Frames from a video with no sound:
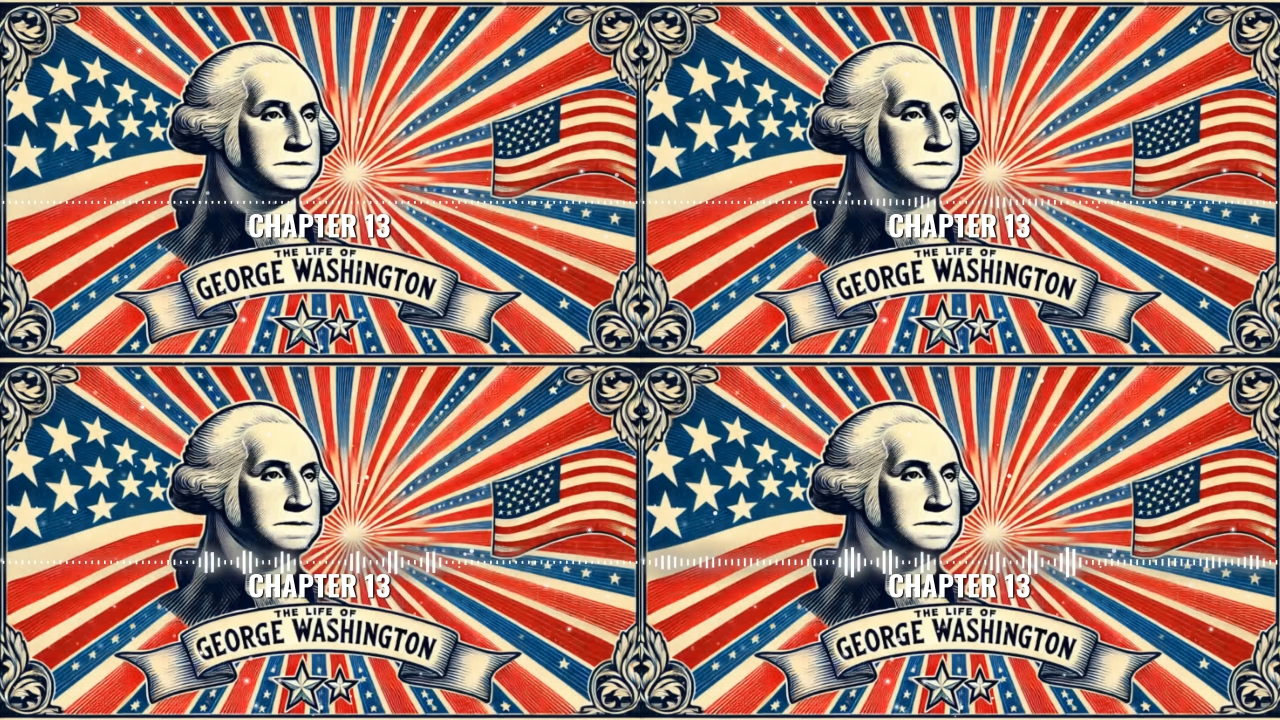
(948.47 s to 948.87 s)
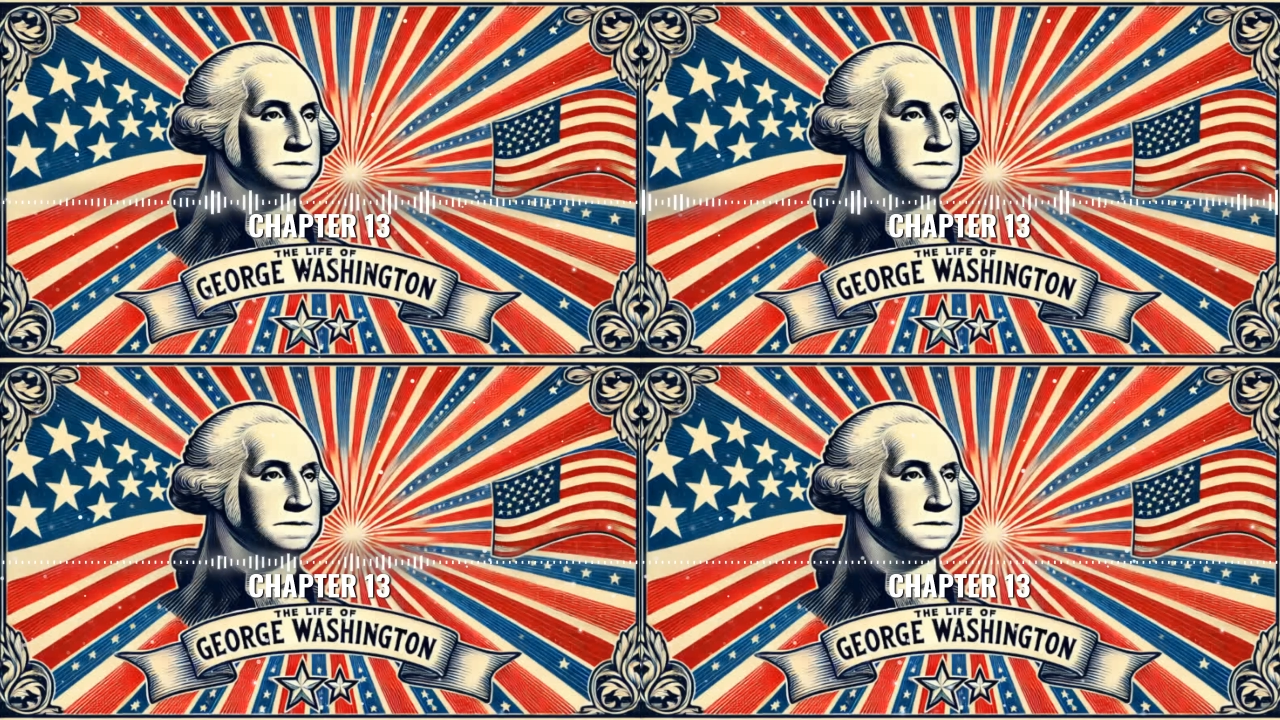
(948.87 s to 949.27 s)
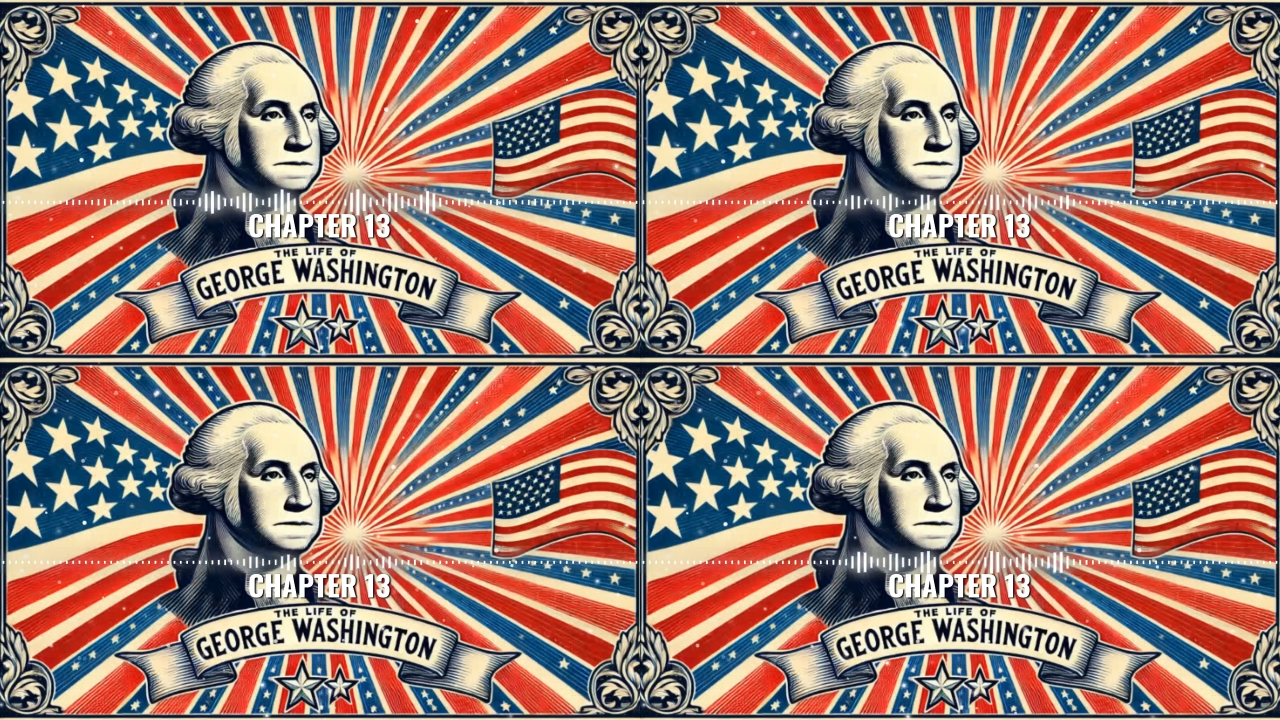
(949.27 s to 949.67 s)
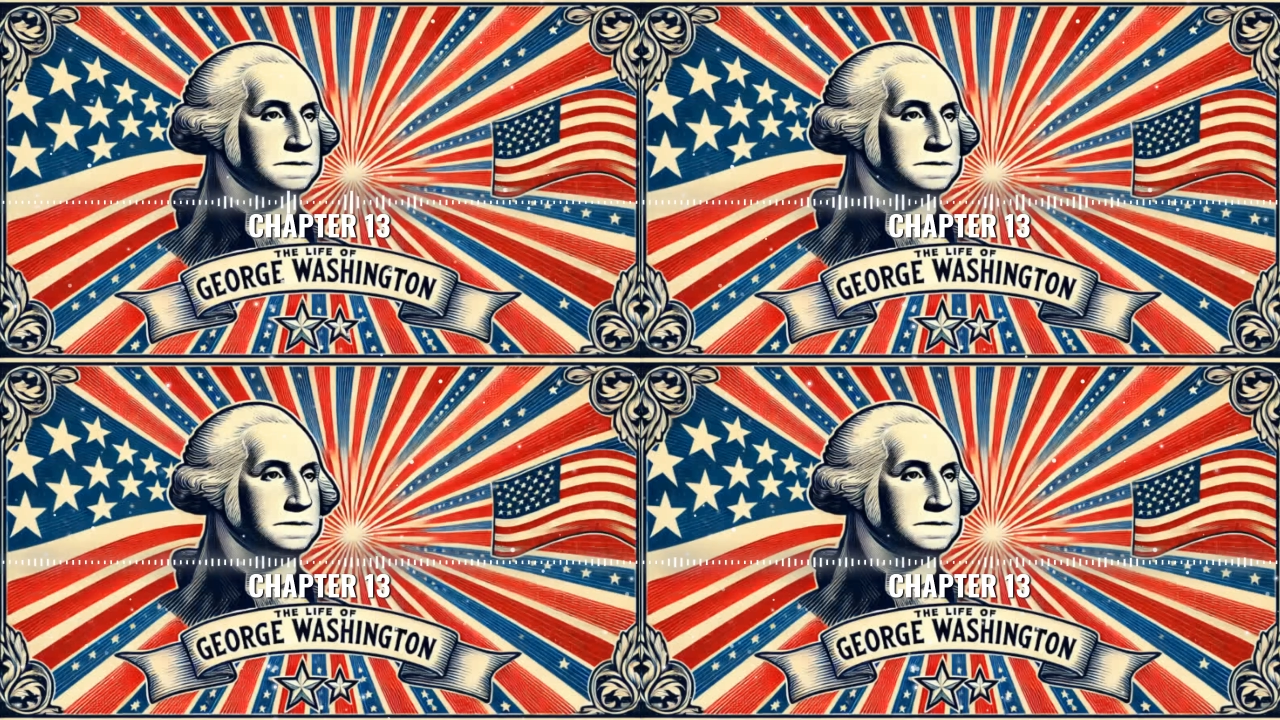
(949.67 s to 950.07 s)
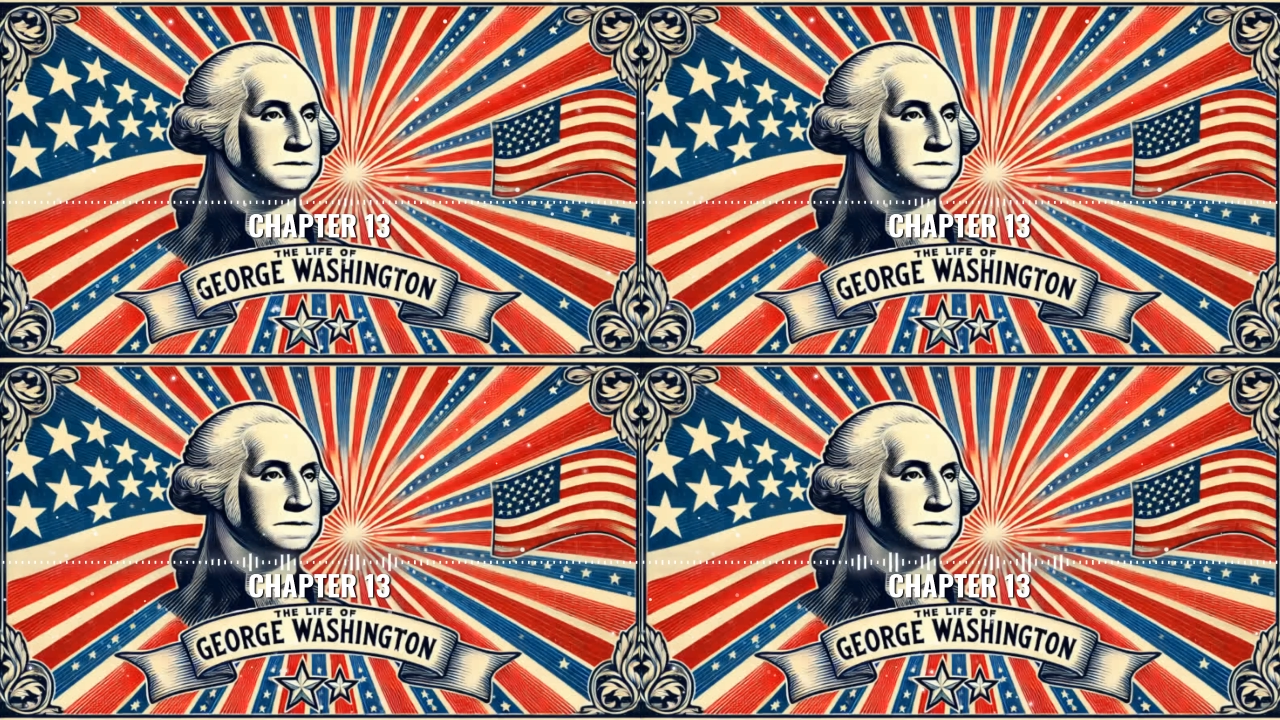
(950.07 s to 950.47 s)
Here word came to him of
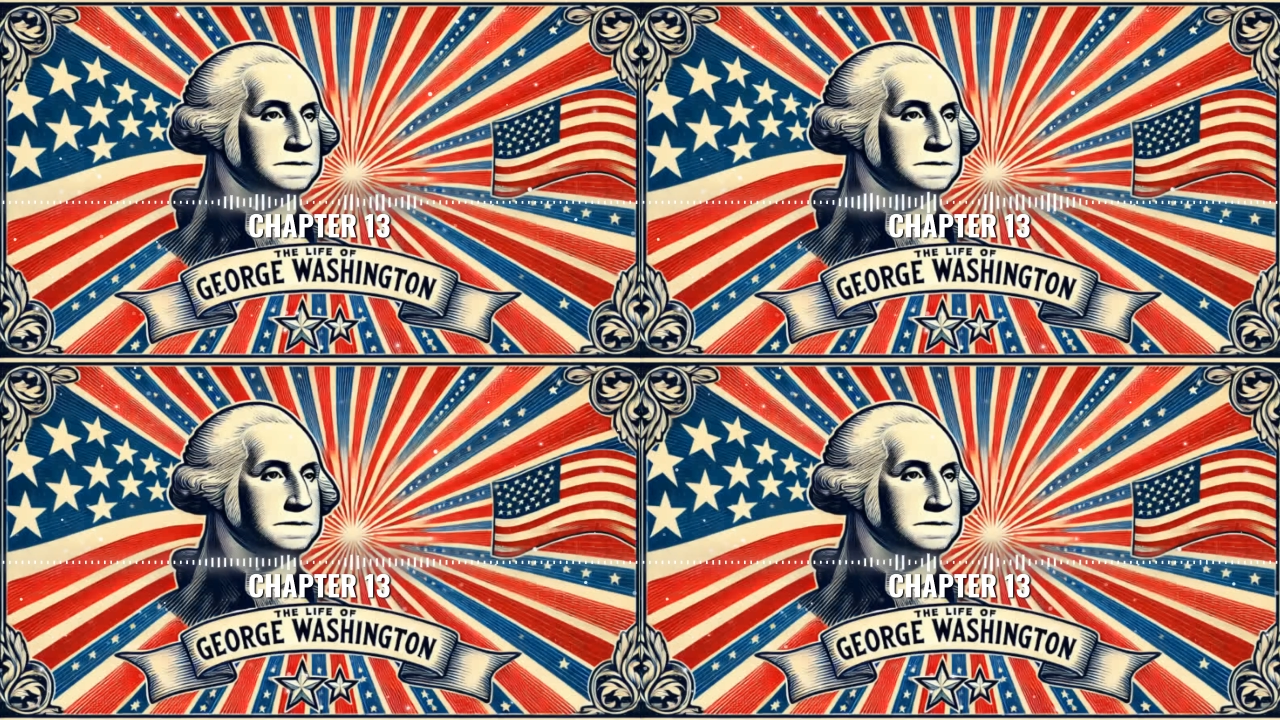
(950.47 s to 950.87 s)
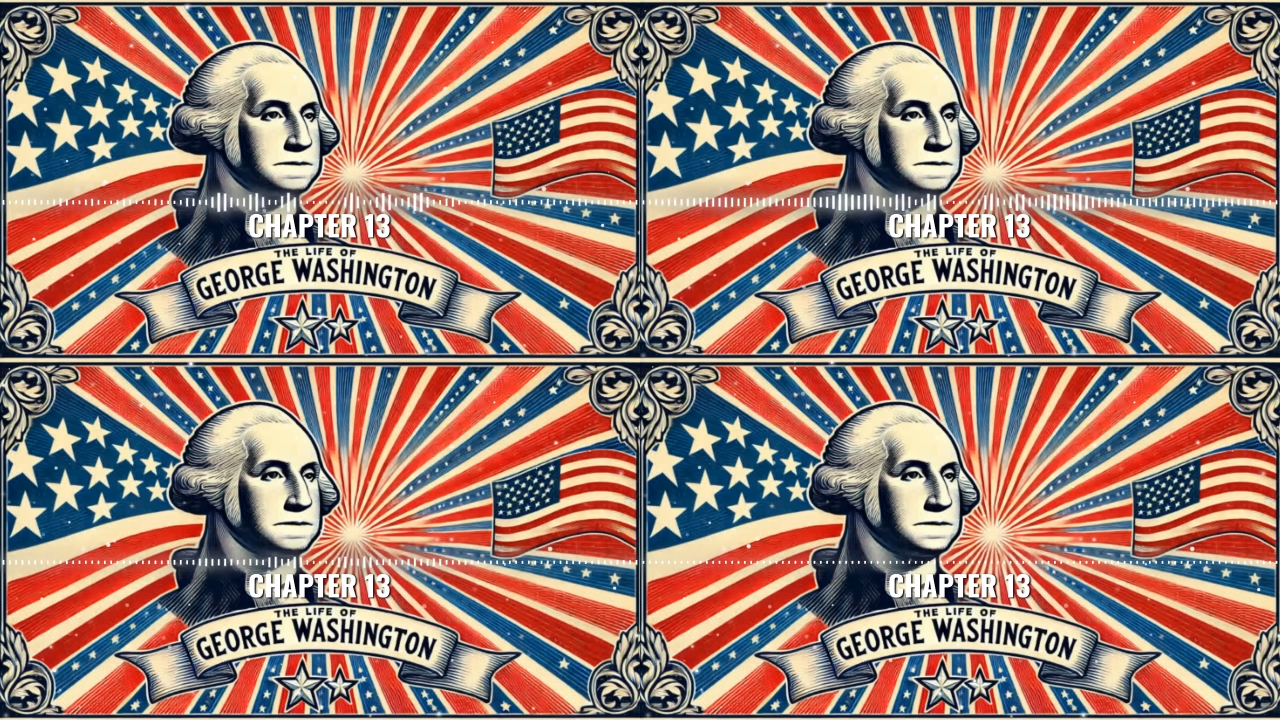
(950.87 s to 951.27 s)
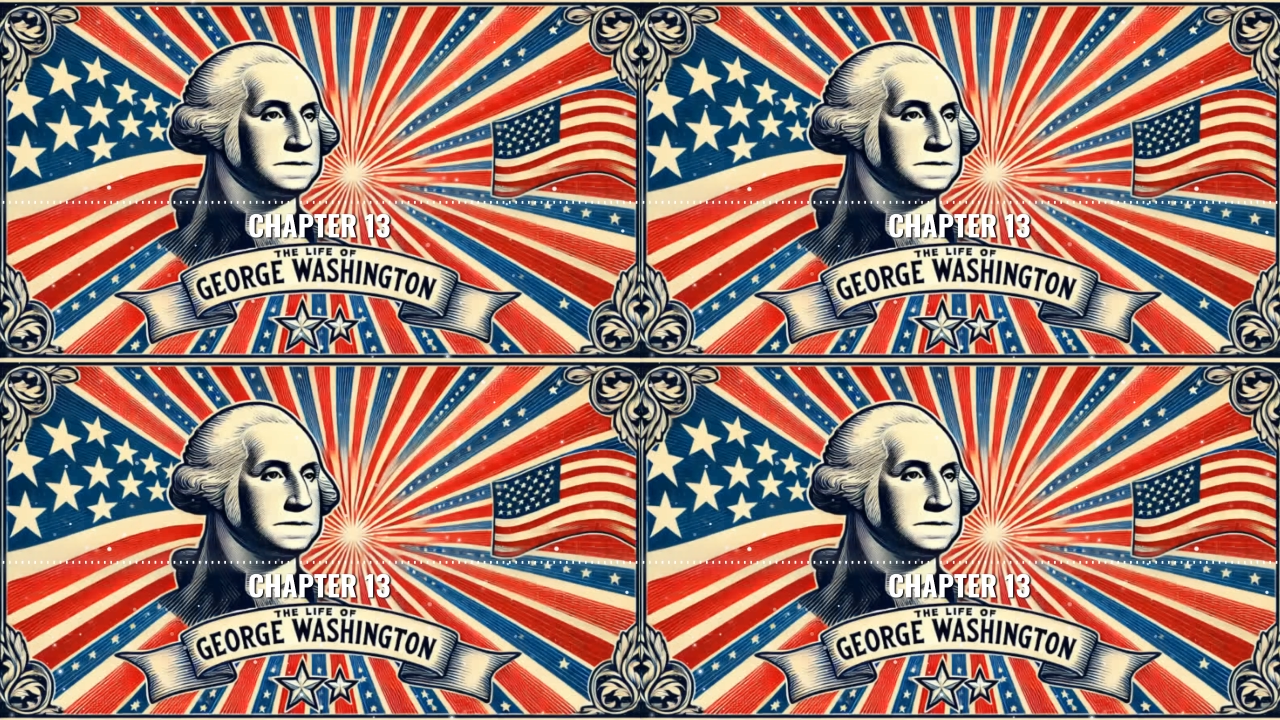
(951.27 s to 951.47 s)
feuds at the North,